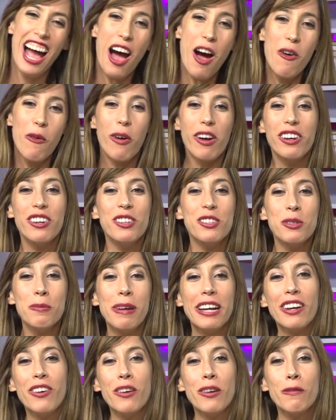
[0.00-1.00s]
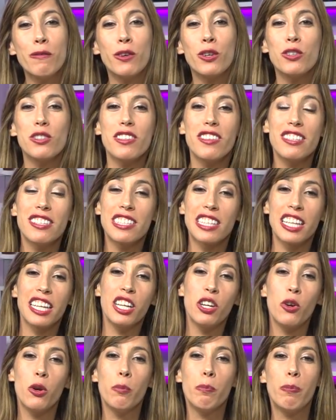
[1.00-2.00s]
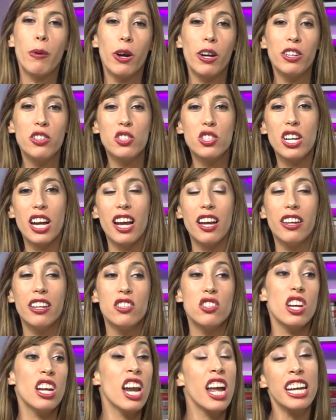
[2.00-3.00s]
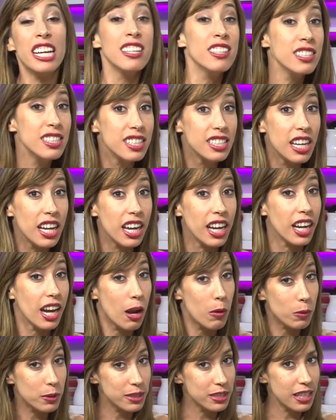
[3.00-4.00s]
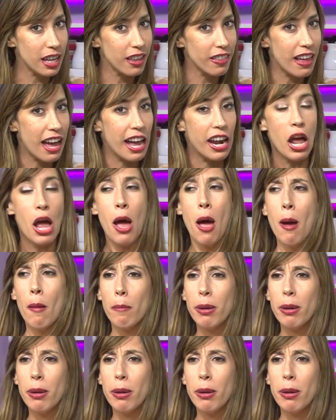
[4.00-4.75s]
I wanted to do my own version of the Cellino and Barnes challenge, and I can sing, I will say that,